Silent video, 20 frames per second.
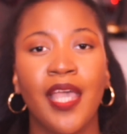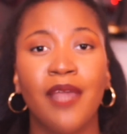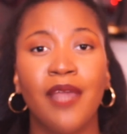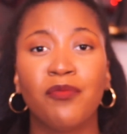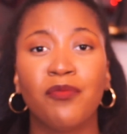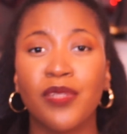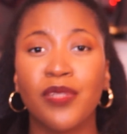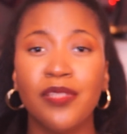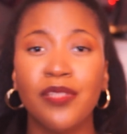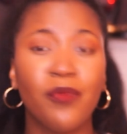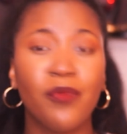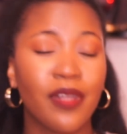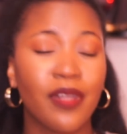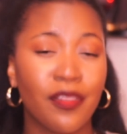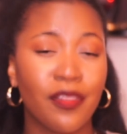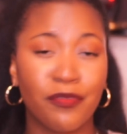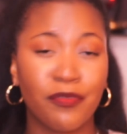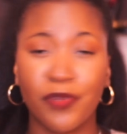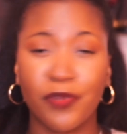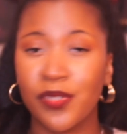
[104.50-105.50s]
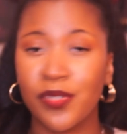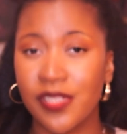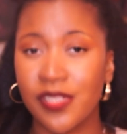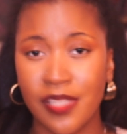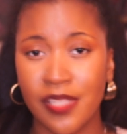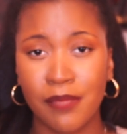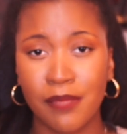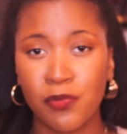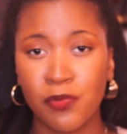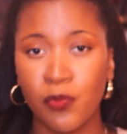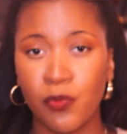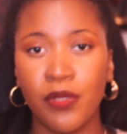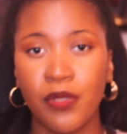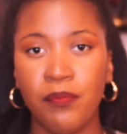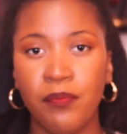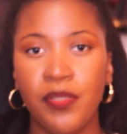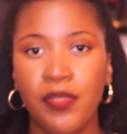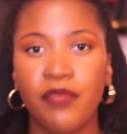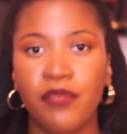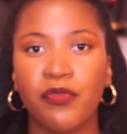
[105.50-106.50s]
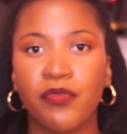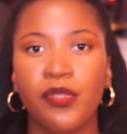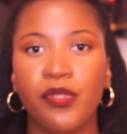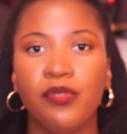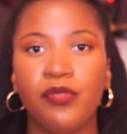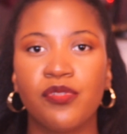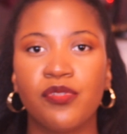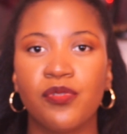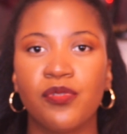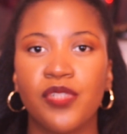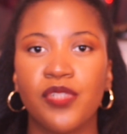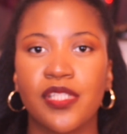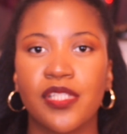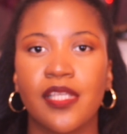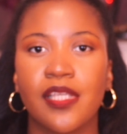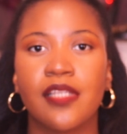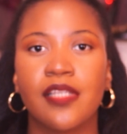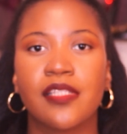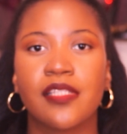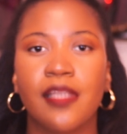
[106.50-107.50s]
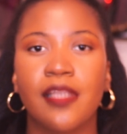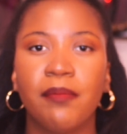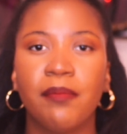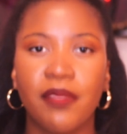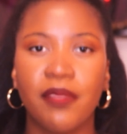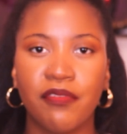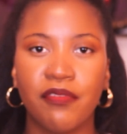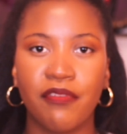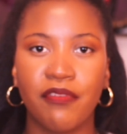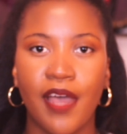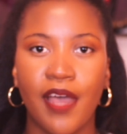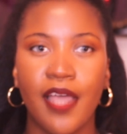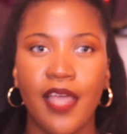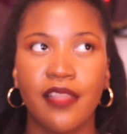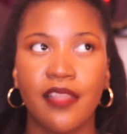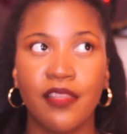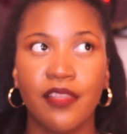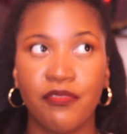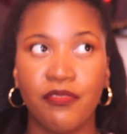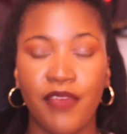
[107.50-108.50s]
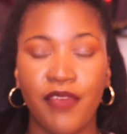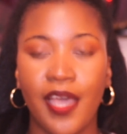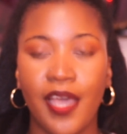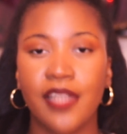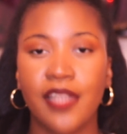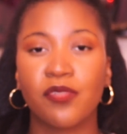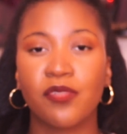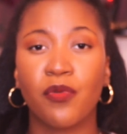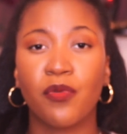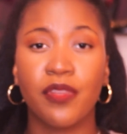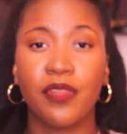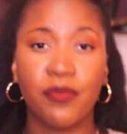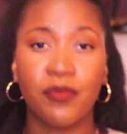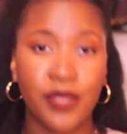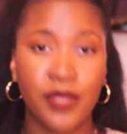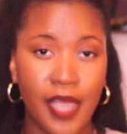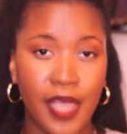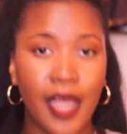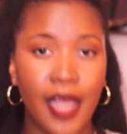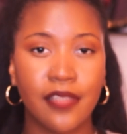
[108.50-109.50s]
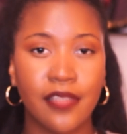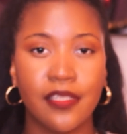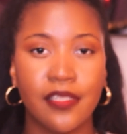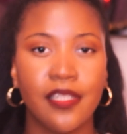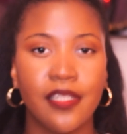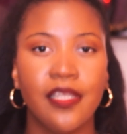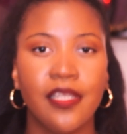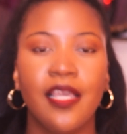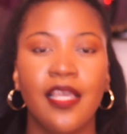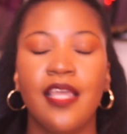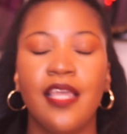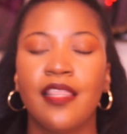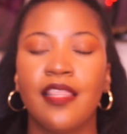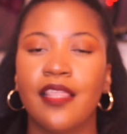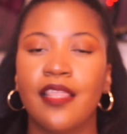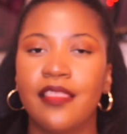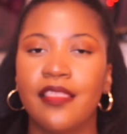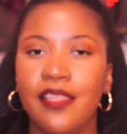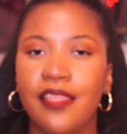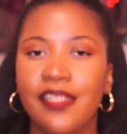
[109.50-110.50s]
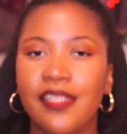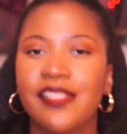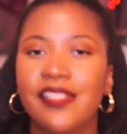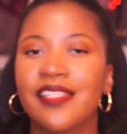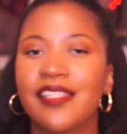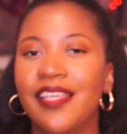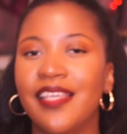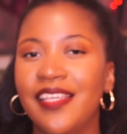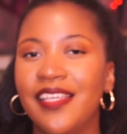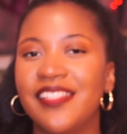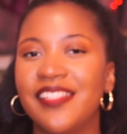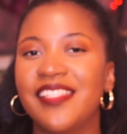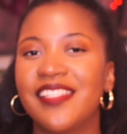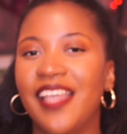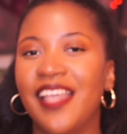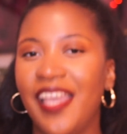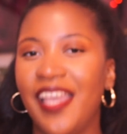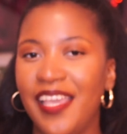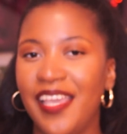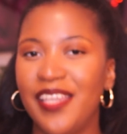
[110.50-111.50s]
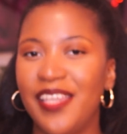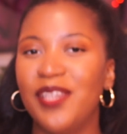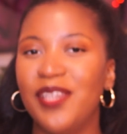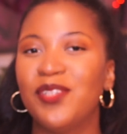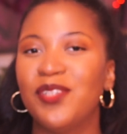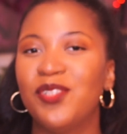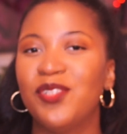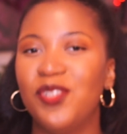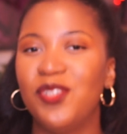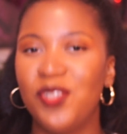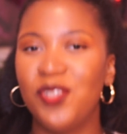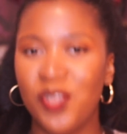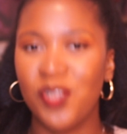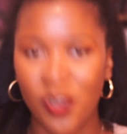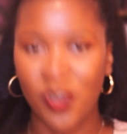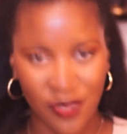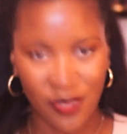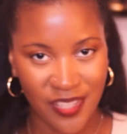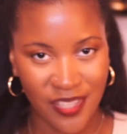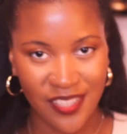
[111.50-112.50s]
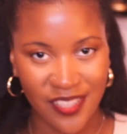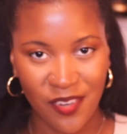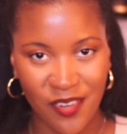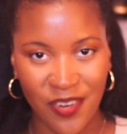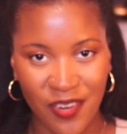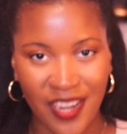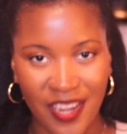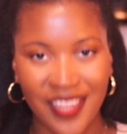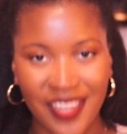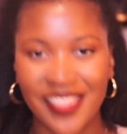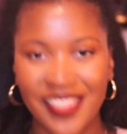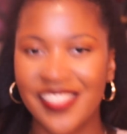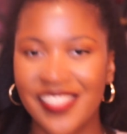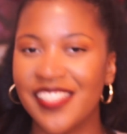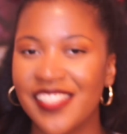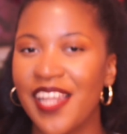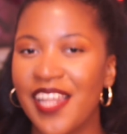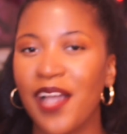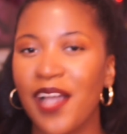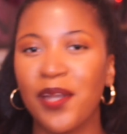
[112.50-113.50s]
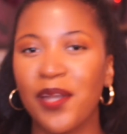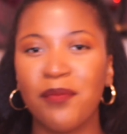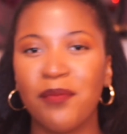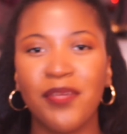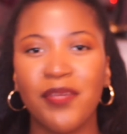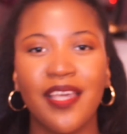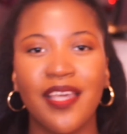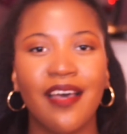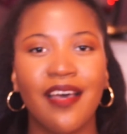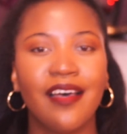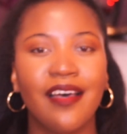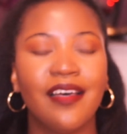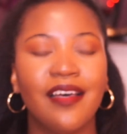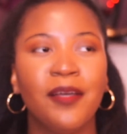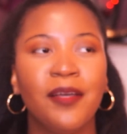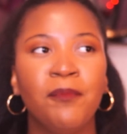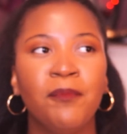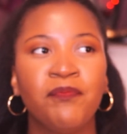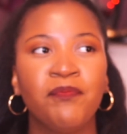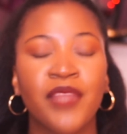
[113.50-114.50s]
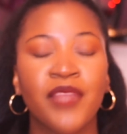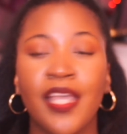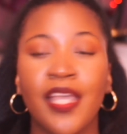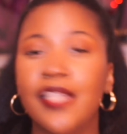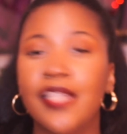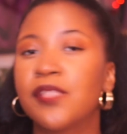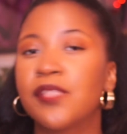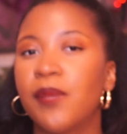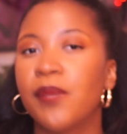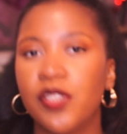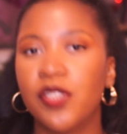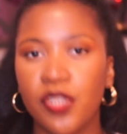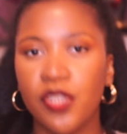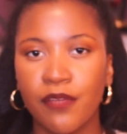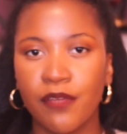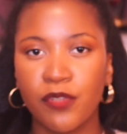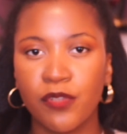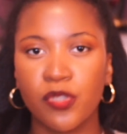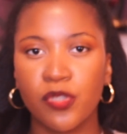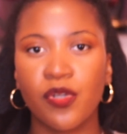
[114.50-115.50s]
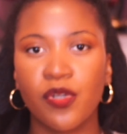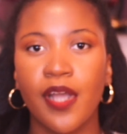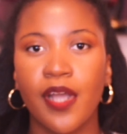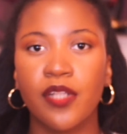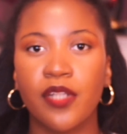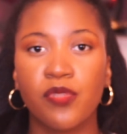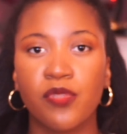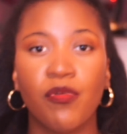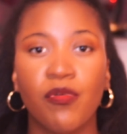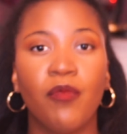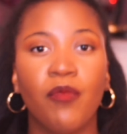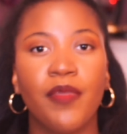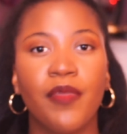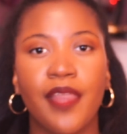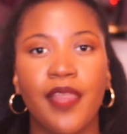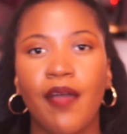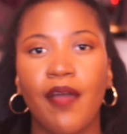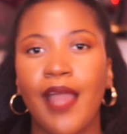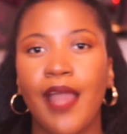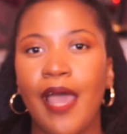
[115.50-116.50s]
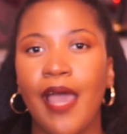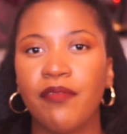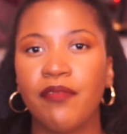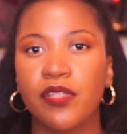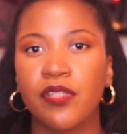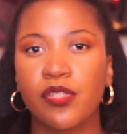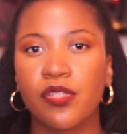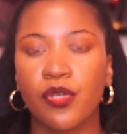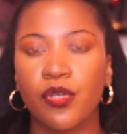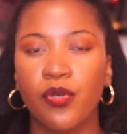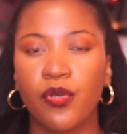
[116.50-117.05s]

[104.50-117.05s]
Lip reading: And really one of the first tips would be for you to just accept the fact or the reality that this is a journey, okay? This is not going to be a, especially if you're trying to do it without having to